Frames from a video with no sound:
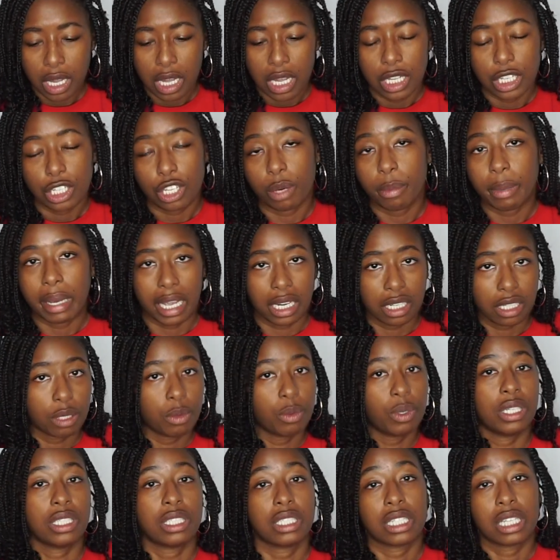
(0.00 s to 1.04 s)
So I'm
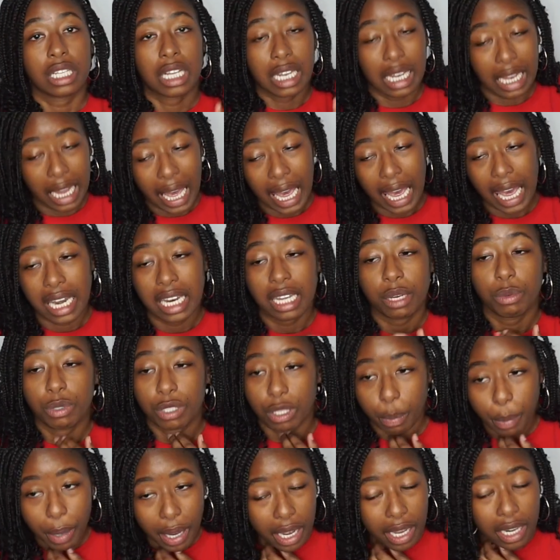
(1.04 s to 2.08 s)
actually glad it was a
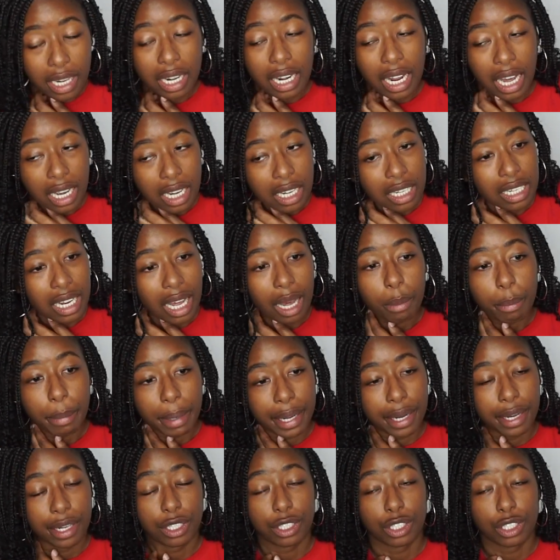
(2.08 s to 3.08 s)
pain that I could not bear,